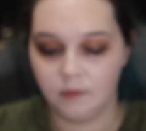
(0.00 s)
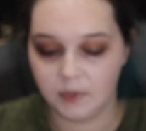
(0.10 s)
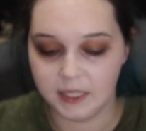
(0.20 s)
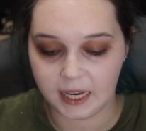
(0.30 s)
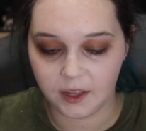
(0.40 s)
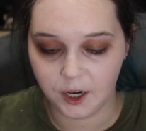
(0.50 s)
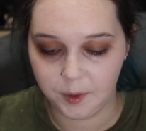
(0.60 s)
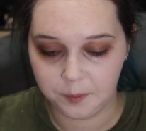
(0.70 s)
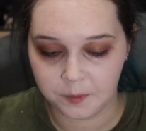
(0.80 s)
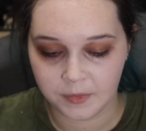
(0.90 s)

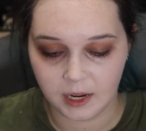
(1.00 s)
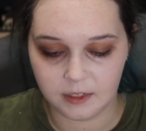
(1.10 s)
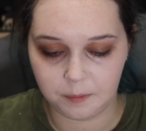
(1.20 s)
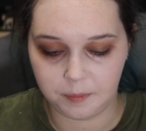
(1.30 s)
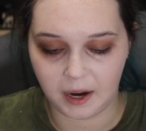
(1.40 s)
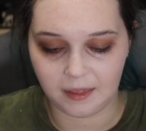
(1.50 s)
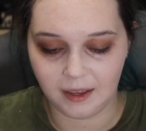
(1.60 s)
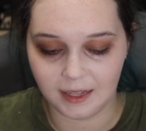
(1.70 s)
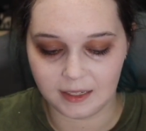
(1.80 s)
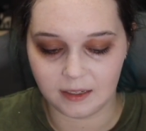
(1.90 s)
concealer, but I
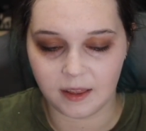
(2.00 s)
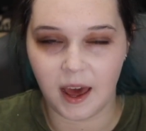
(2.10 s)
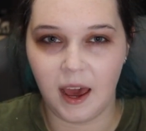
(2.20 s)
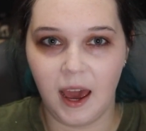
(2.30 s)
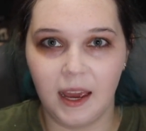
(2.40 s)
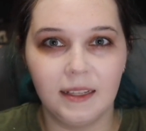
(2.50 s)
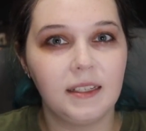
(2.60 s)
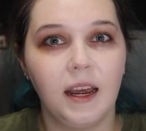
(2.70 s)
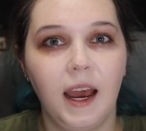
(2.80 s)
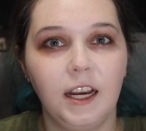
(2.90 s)
think this is the
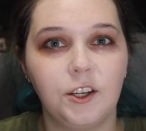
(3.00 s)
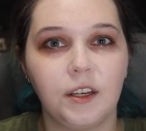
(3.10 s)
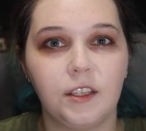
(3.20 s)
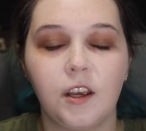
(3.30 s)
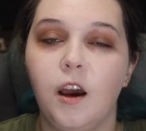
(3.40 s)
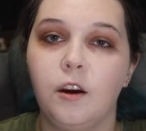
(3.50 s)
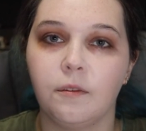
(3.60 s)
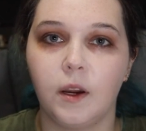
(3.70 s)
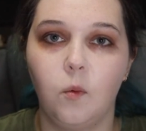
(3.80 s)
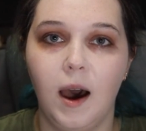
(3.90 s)
Instant Ageless
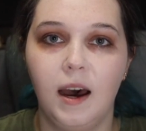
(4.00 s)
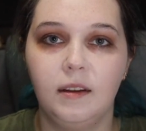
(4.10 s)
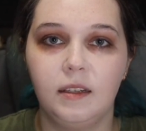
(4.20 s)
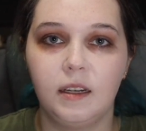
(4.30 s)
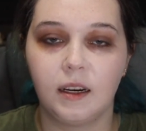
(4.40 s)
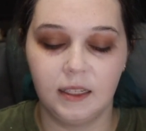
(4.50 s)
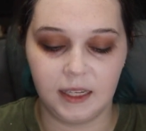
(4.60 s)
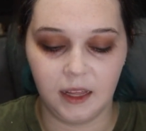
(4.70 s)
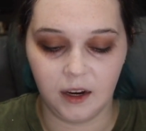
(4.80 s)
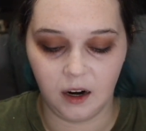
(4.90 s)
Rewind
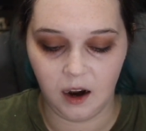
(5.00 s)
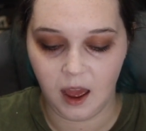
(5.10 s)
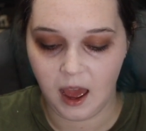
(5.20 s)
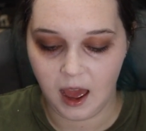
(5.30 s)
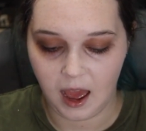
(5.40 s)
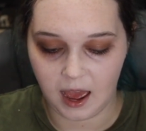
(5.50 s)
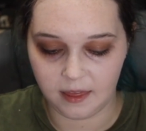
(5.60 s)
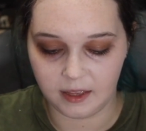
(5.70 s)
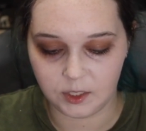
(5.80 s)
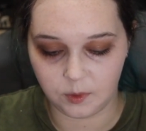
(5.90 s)
concealer,
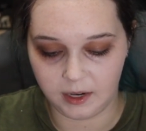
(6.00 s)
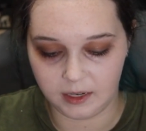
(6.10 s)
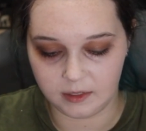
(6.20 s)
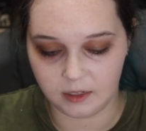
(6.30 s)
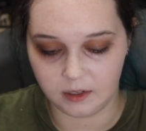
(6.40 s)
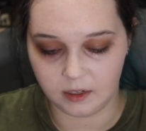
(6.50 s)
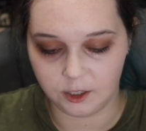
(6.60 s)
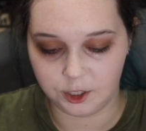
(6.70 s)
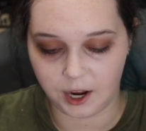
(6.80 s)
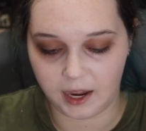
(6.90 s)
and this one is in
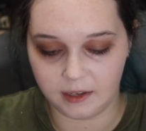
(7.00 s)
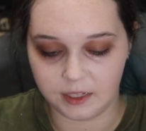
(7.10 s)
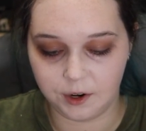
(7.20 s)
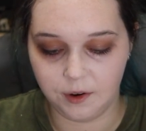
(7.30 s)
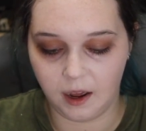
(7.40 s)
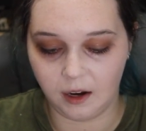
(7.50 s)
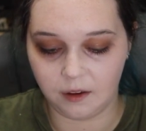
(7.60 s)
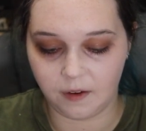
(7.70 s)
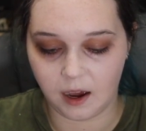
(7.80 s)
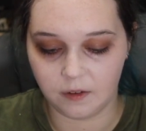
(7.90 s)
shade
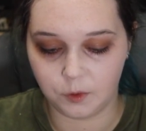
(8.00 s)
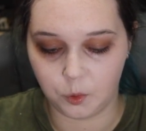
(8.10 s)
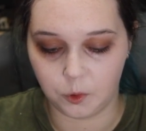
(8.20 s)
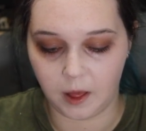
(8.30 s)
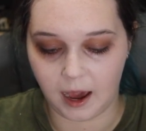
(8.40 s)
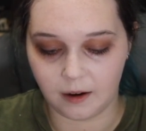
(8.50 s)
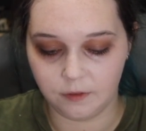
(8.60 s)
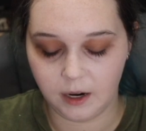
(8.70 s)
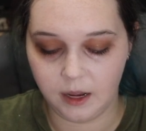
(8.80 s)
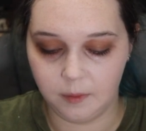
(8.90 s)
095 Cool
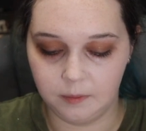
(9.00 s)
Ivory,